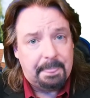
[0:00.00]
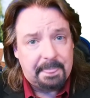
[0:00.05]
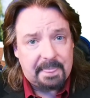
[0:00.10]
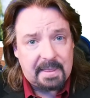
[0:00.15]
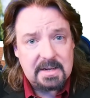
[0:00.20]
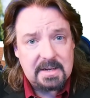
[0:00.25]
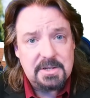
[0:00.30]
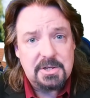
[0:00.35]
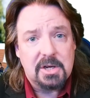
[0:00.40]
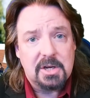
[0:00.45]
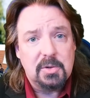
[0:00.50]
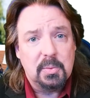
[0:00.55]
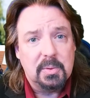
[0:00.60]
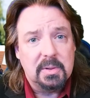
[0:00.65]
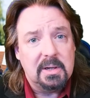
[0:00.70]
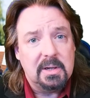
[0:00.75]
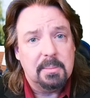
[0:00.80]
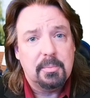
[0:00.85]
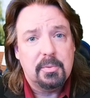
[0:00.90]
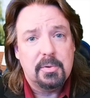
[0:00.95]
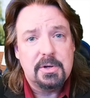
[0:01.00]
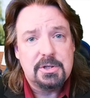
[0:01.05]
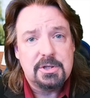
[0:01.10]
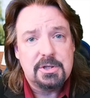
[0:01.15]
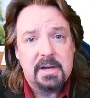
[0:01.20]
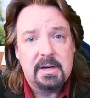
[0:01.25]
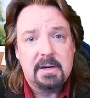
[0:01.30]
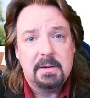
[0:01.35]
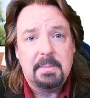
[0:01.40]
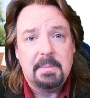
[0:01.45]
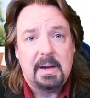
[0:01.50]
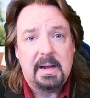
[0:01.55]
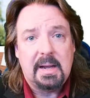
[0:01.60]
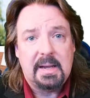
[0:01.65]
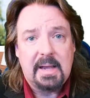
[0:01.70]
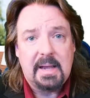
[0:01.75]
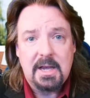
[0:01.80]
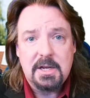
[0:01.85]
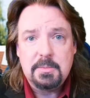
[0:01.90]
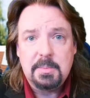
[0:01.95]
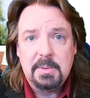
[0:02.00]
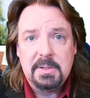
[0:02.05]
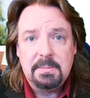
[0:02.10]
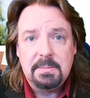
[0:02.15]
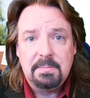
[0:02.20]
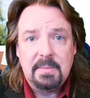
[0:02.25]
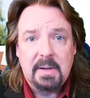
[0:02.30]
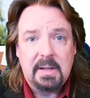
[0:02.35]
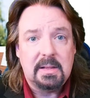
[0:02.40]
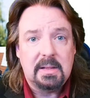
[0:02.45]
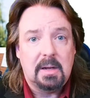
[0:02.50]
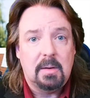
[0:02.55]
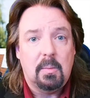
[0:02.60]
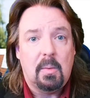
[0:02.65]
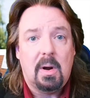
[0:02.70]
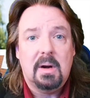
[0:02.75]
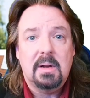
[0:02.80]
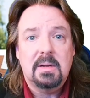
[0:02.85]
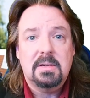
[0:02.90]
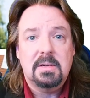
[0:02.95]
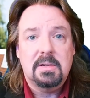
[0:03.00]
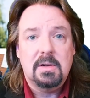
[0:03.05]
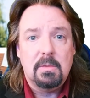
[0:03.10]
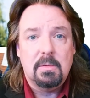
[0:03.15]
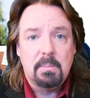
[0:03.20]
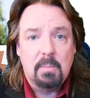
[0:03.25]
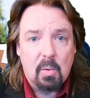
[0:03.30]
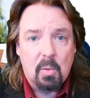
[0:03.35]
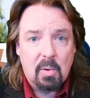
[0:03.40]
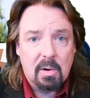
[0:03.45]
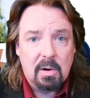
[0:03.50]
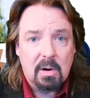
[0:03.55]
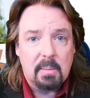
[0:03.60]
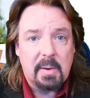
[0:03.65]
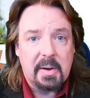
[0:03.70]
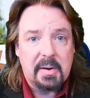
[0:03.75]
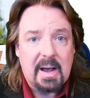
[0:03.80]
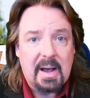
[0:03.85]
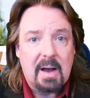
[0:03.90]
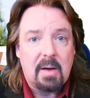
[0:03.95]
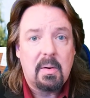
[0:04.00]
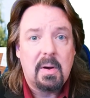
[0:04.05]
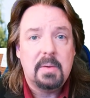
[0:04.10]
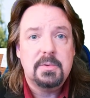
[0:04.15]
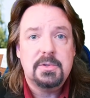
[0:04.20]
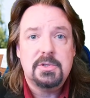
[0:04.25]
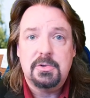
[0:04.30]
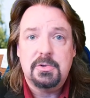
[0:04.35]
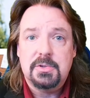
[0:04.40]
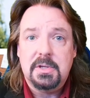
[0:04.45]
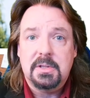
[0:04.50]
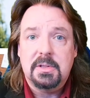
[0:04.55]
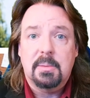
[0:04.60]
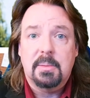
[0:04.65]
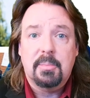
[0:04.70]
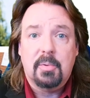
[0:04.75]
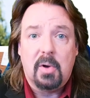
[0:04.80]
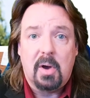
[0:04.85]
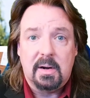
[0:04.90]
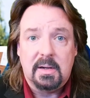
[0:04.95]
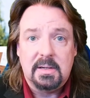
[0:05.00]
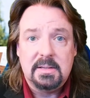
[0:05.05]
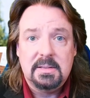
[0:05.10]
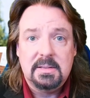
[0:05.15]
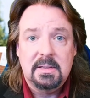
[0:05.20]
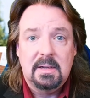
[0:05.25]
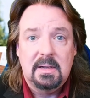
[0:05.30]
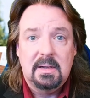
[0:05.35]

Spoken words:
They genuinely appreciated my engagement and they wanted to know more about how I was using their product.